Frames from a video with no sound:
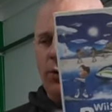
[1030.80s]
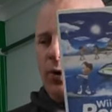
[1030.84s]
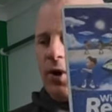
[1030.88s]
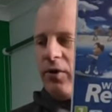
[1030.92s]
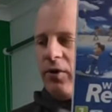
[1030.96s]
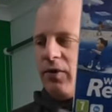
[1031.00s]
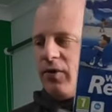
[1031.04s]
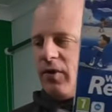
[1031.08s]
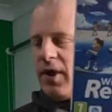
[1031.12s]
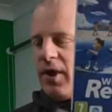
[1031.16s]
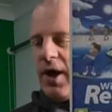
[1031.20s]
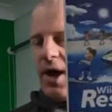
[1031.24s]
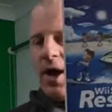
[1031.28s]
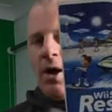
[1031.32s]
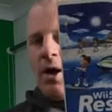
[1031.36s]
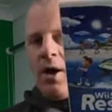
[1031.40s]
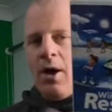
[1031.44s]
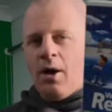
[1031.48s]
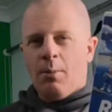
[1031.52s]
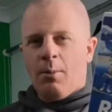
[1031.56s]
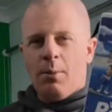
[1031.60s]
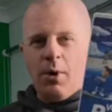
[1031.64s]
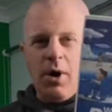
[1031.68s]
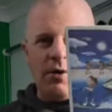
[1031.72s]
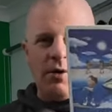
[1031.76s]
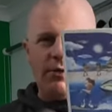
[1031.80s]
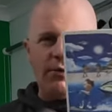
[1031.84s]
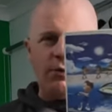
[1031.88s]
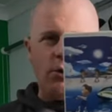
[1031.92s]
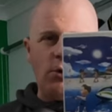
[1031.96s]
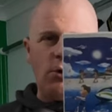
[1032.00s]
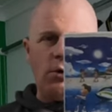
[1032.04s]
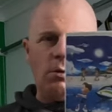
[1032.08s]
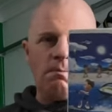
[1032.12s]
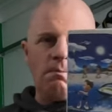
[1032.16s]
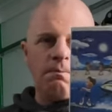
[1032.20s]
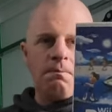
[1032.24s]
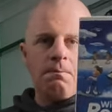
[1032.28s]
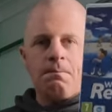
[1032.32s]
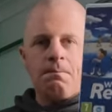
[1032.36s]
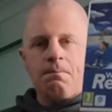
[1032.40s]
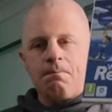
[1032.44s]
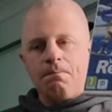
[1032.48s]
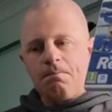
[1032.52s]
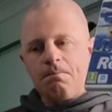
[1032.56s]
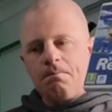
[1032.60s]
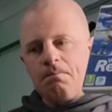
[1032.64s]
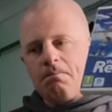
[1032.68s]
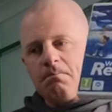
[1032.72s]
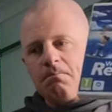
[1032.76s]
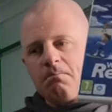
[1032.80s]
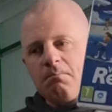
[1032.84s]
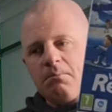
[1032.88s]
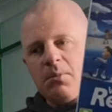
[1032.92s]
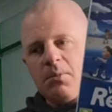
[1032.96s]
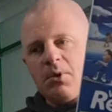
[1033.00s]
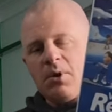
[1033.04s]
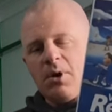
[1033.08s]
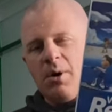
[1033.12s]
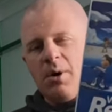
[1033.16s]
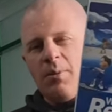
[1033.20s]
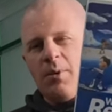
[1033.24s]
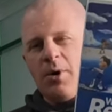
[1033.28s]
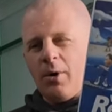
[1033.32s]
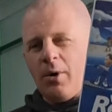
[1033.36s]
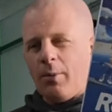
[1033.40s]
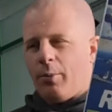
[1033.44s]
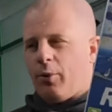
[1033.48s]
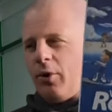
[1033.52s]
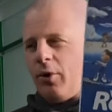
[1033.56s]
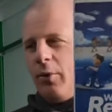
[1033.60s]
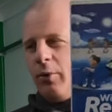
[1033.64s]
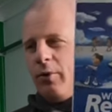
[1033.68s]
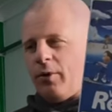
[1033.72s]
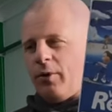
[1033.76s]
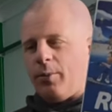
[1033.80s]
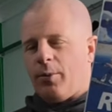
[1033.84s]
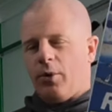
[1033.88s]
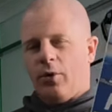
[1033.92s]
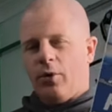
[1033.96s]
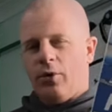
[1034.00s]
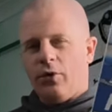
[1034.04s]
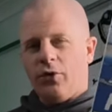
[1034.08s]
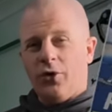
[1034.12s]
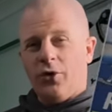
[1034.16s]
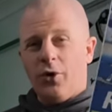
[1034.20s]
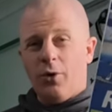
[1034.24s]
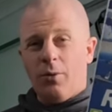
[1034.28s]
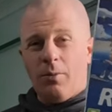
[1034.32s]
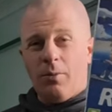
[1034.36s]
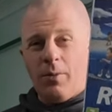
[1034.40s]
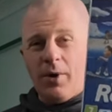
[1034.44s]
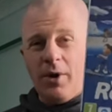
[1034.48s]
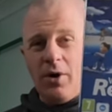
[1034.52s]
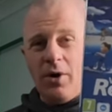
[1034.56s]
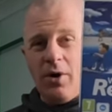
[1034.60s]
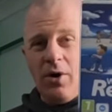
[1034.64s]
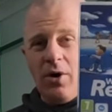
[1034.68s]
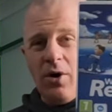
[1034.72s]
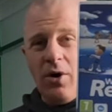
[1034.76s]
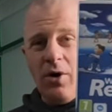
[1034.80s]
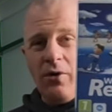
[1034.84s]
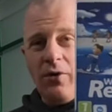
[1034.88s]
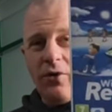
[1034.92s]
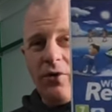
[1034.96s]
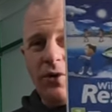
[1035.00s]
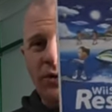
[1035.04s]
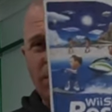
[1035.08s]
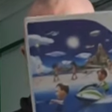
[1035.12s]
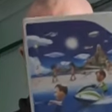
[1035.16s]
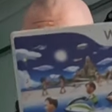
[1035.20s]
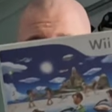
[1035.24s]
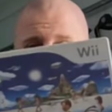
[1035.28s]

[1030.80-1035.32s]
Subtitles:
quid for that. But I thought, I'm not going to put it with the bundle, because